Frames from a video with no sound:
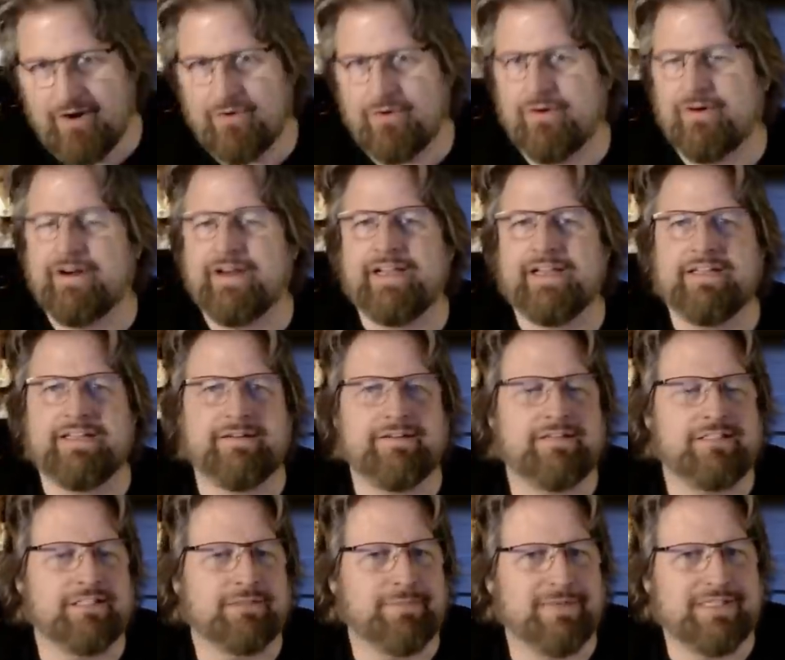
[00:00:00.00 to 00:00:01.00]
or a
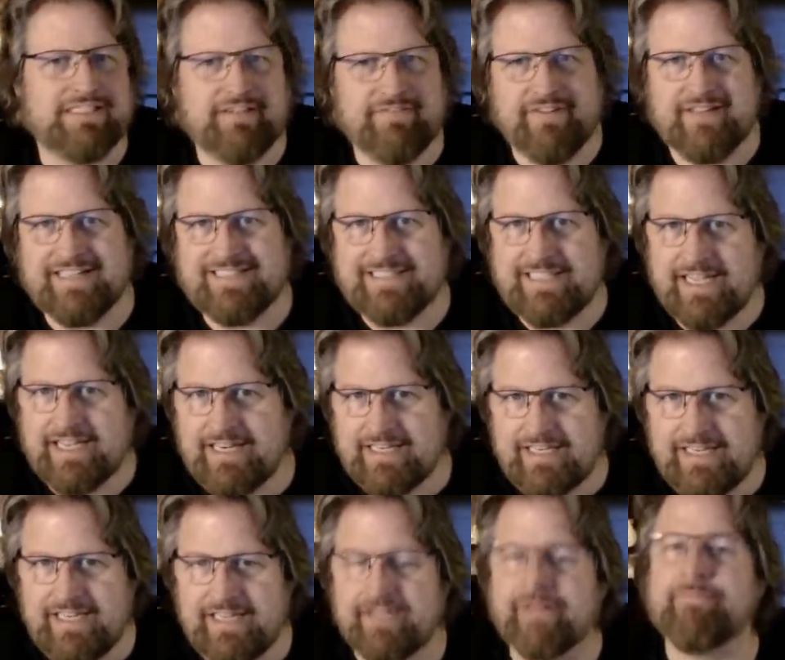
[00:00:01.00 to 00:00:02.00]
specific
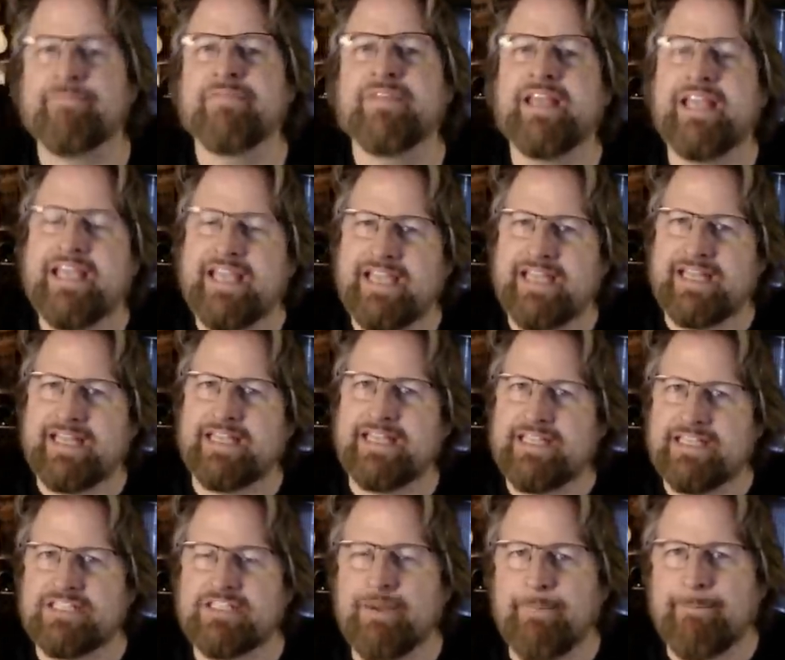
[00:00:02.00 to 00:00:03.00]
technique. It
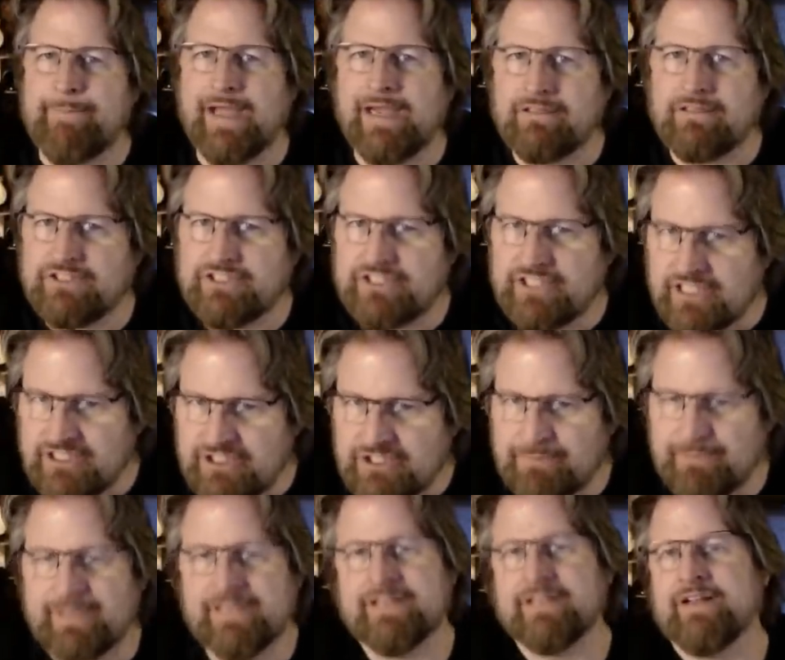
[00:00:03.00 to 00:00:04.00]
is about
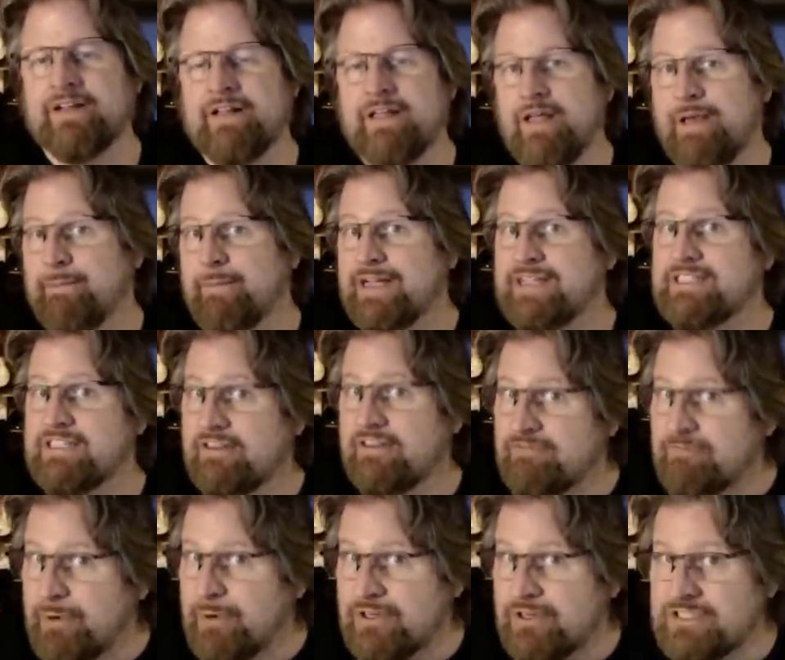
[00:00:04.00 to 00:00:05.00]
judgment. Myself
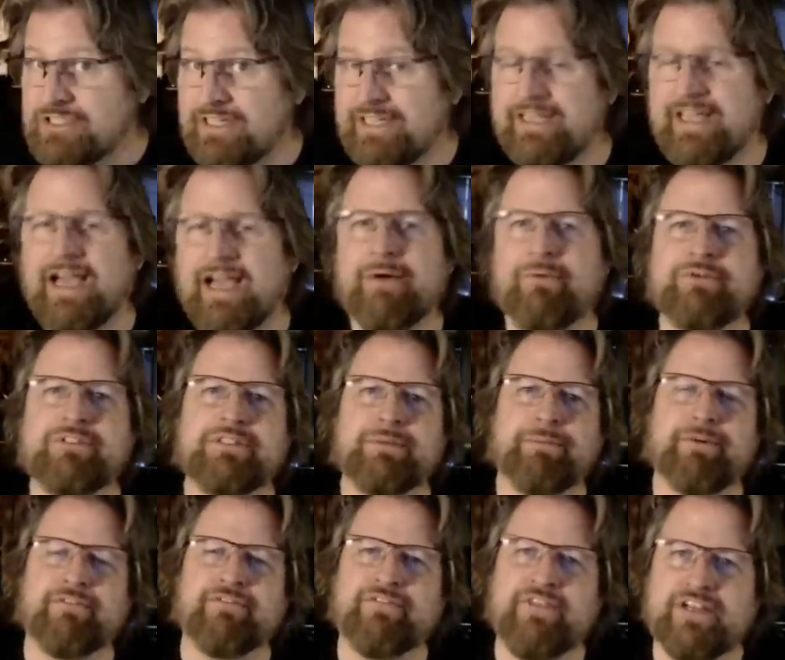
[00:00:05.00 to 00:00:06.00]
personally, I was a
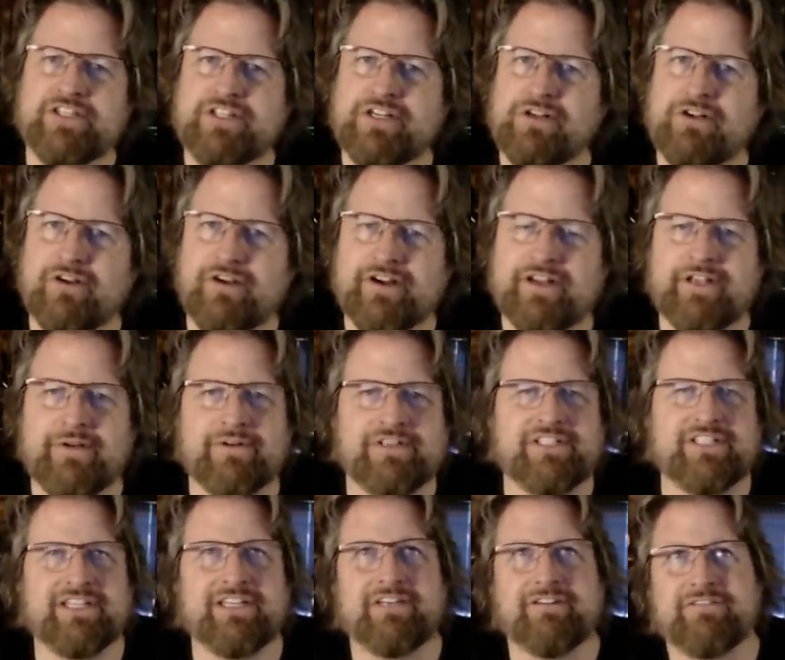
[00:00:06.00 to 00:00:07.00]
professional audio
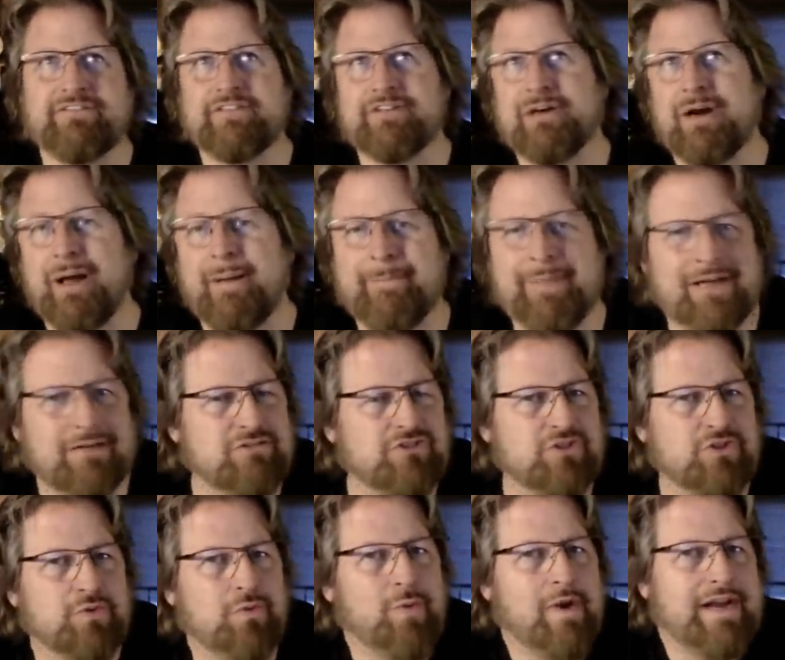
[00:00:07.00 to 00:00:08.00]
engineer for about
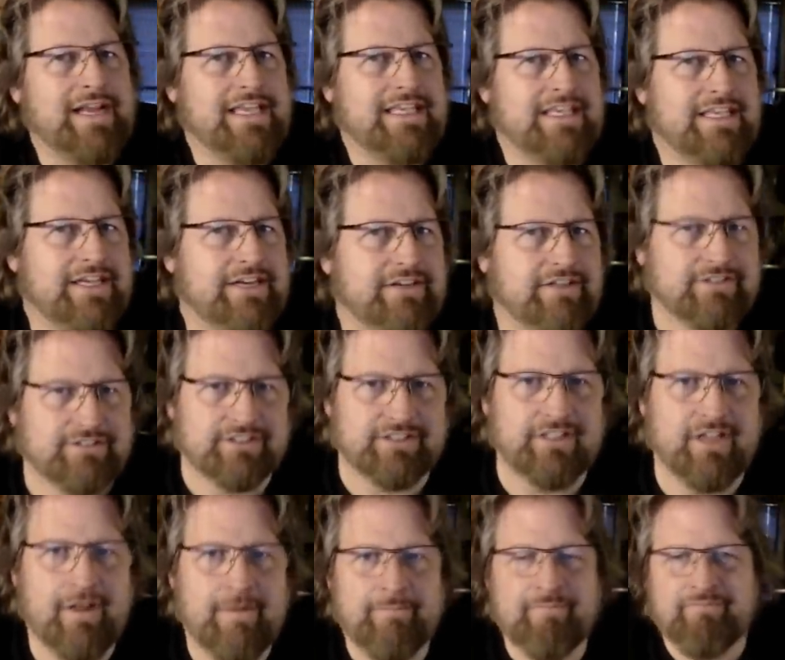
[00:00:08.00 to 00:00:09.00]
twenty years.
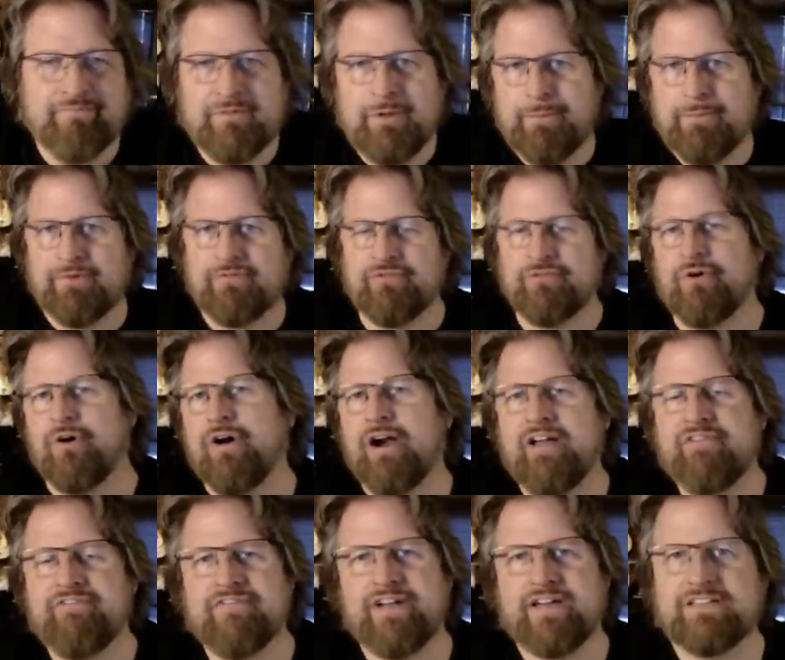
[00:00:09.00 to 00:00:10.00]
Before I
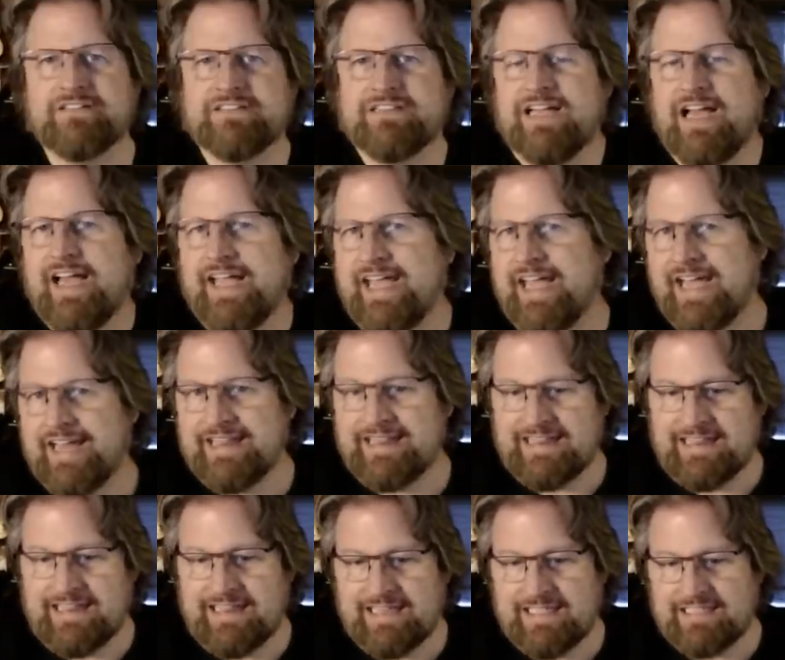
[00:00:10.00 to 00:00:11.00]
felt I had
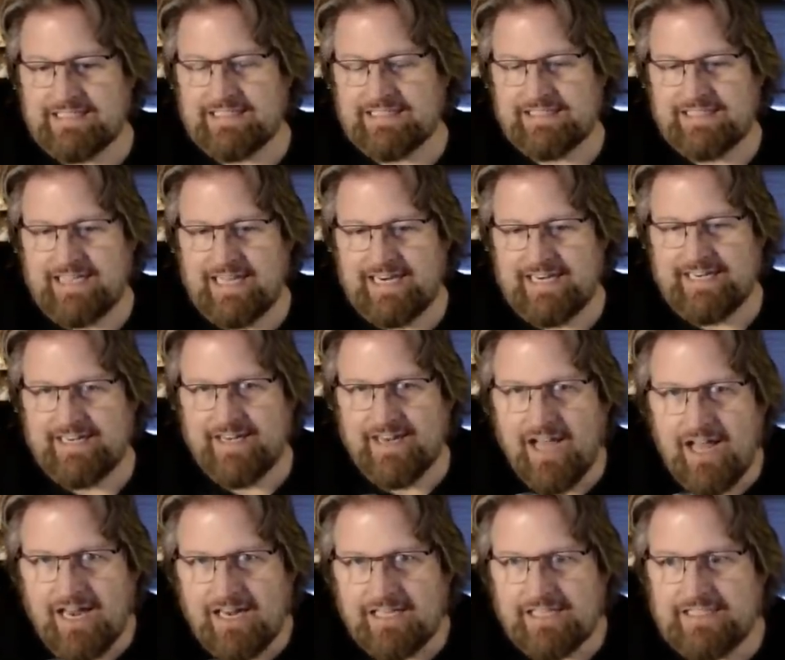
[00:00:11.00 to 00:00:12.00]
the kind of
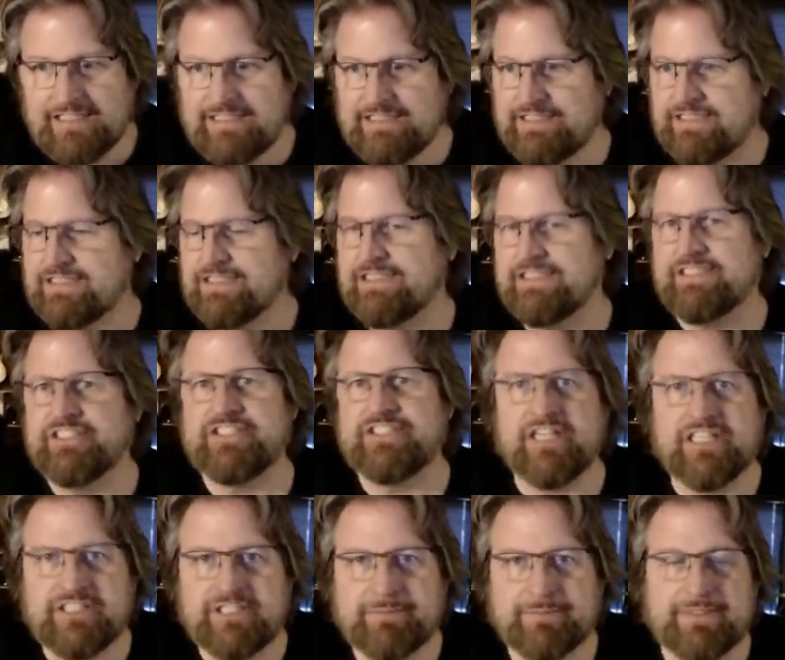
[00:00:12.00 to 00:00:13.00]
knowledge, the
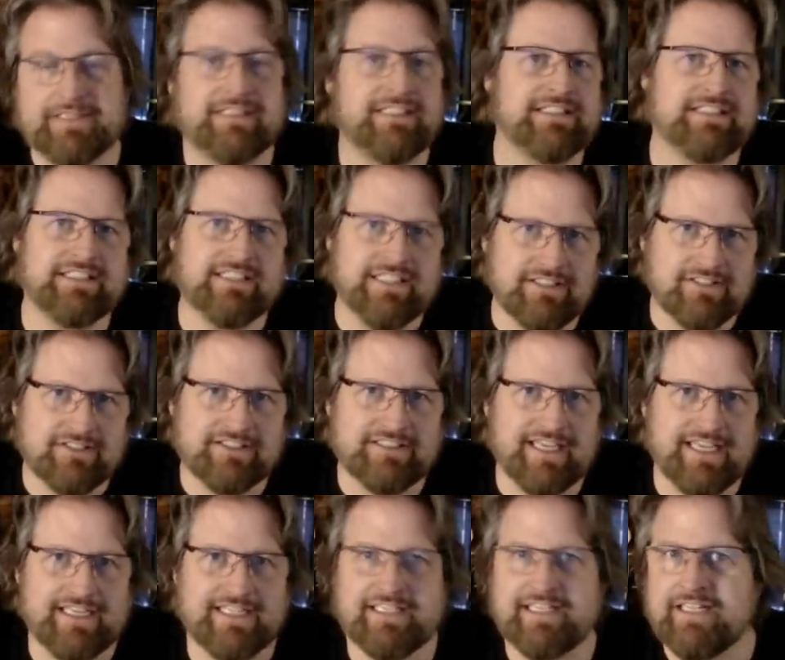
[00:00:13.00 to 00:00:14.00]
judgment, the skill
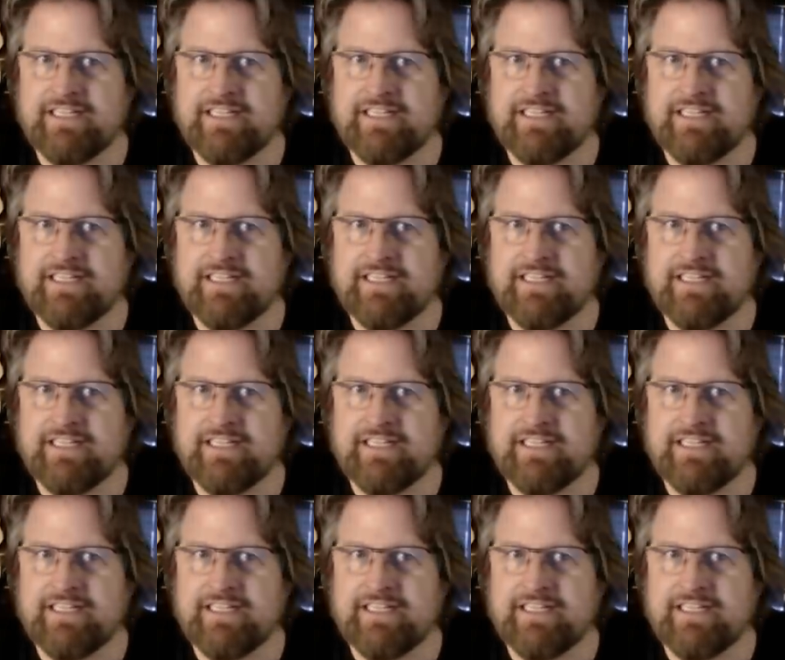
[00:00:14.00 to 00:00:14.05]
set